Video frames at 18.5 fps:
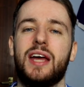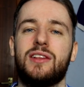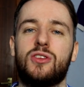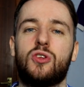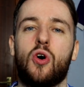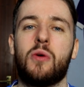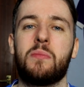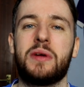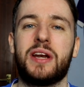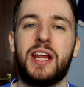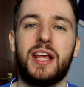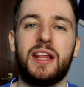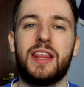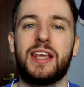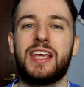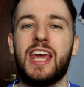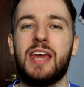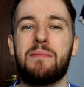and dominate
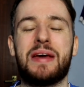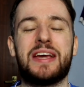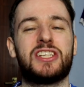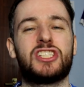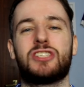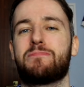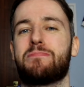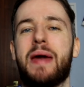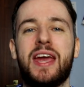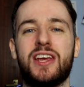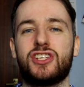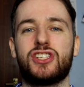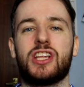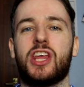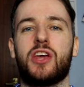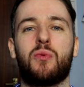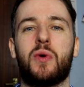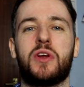the game,
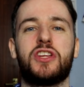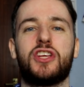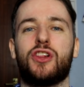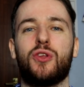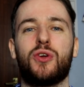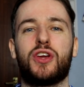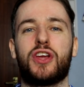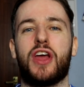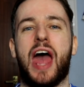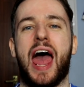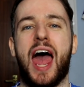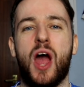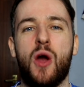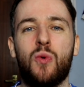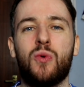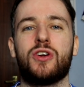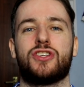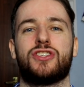especially when you look at
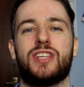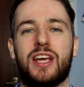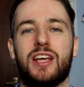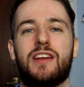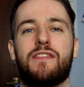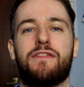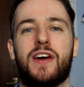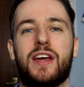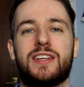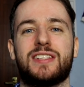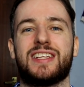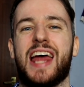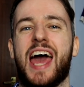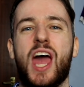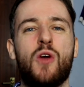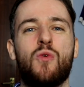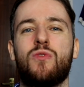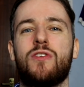our side of things and
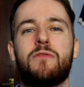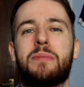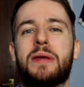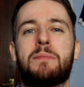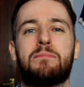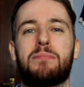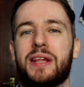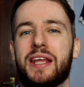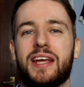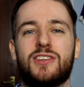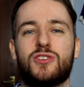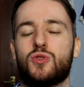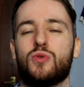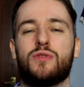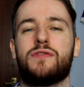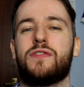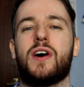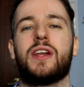how we've been playing
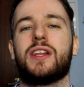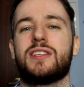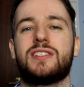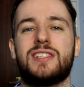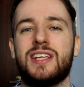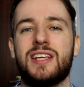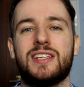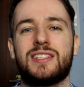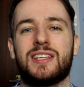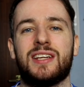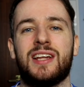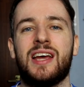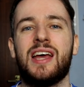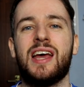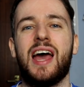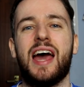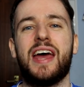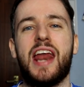so far this season
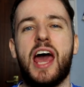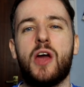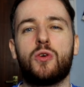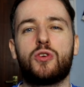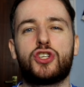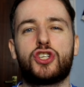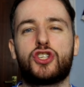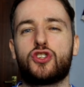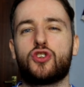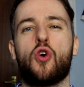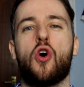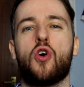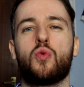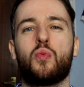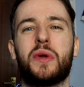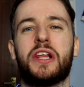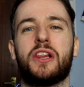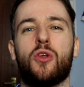and how
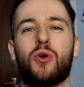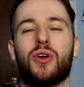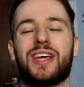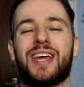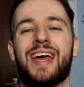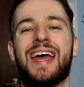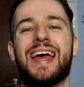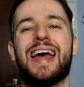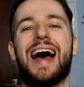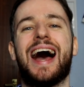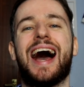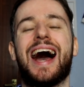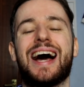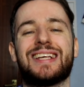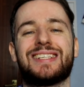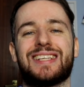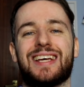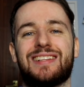strong we look
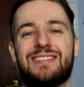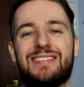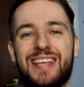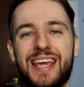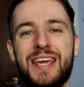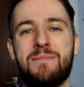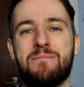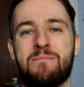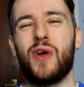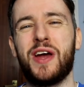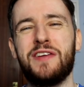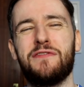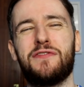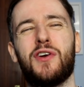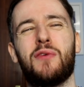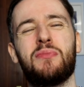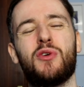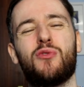as a team. Right
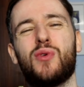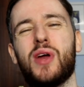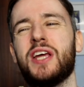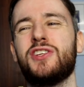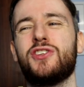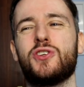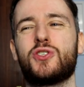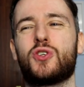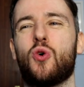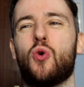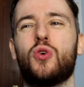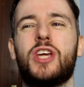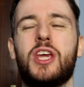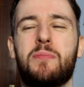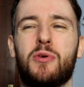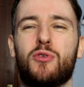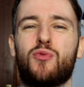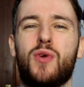from the Rangers
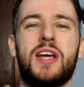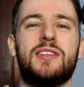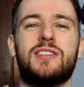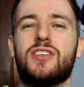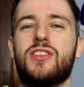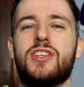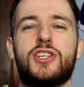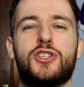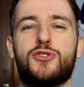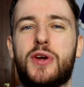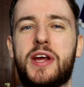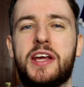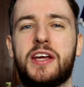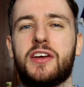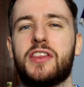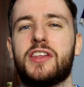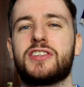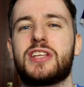goalkeeper right to the
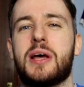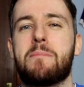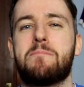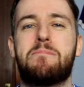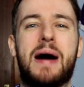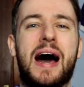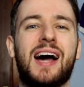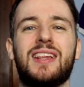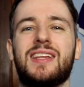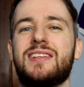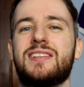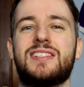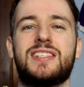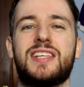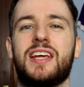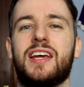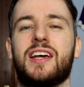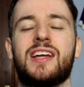striker, there's a balance
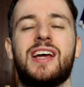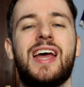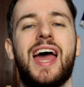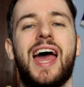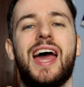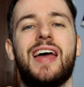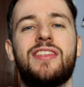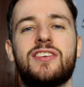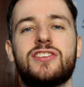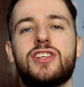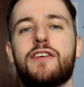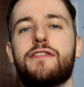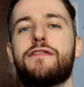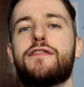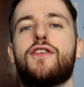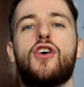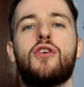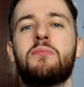there and there's a
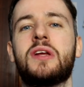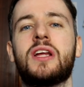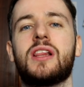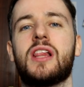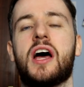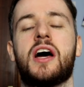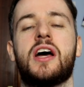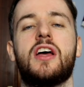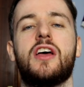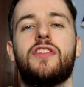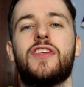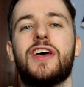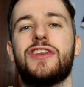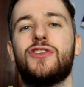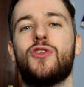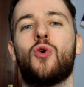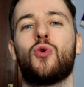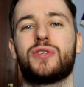formula that
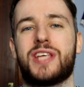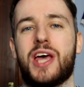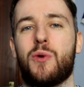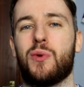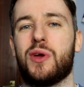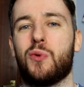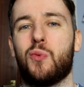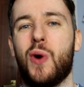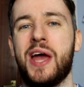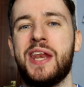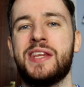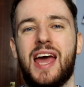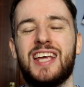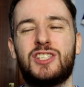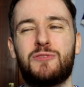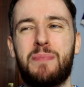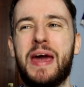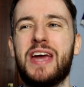knows how to win,
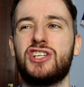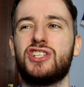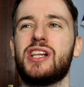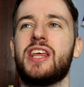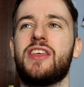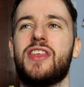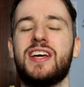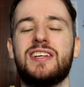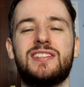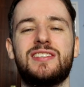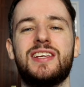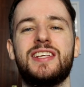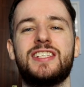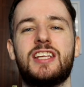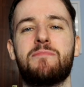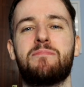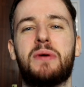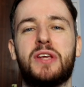especially this
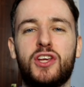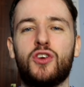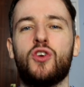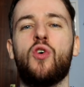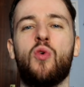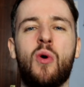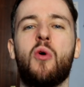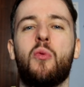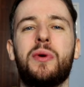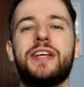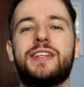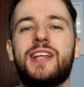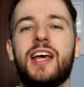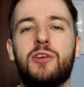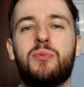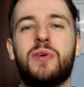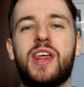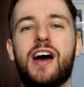season. But you know what we
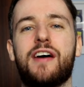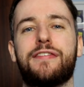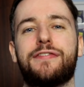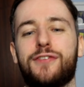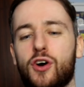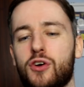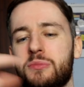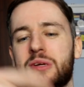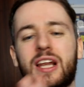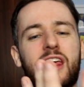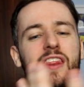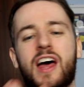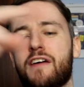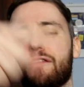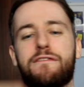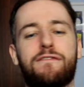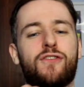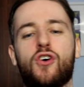did with that formula?
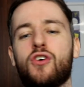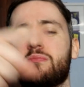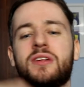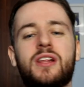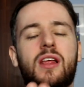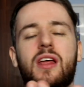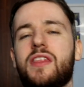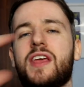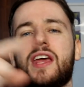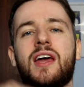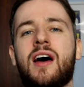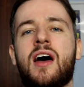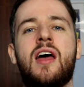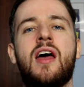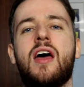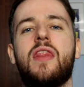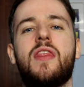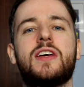That formula there
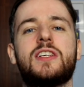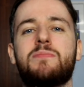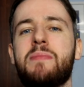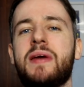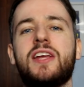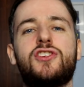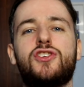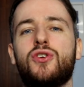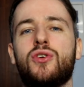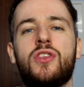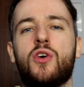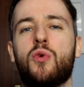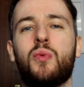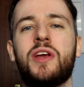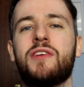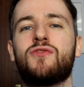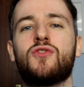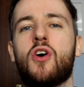that's made sure that
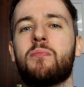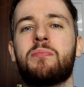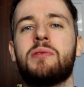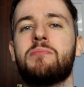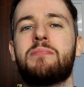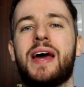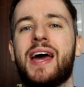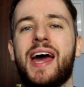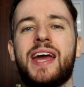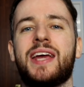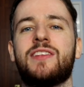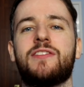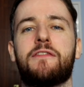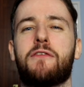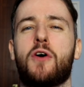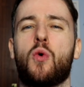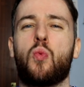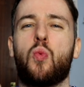we've not been behind
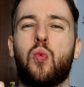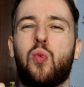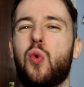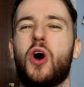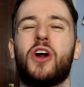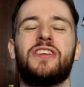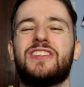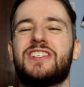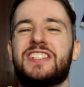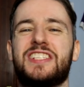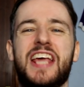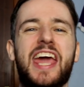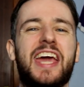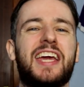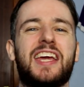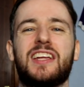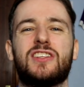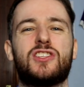for one
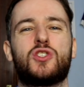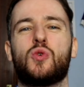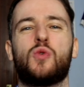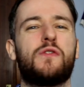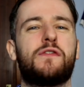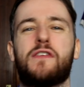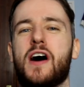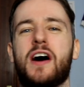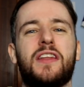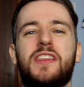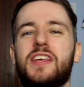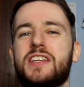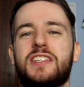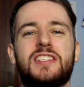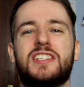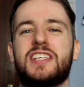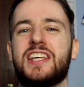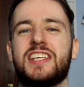second so far this
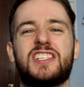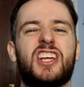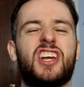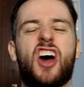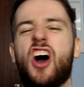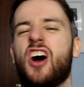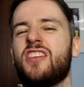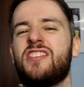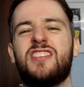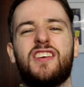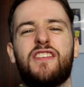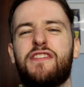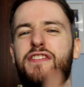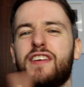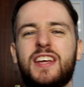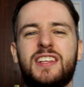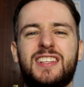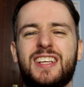season,
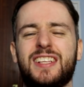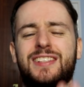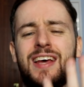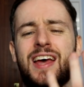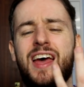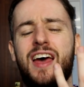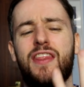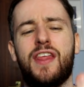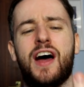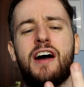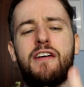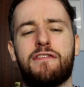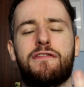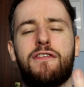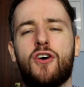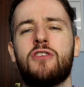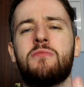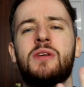undefeated. That
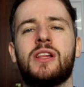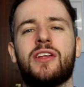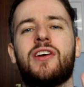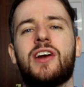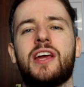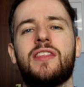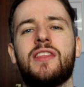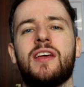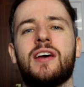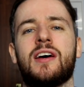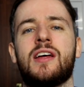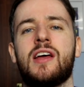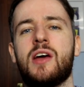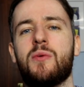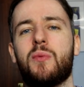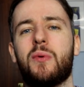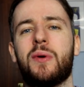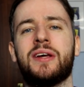formula right there,
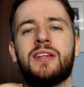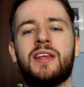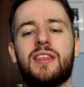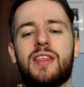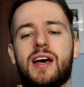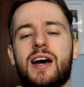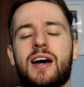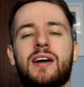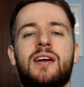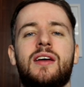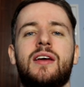we went like that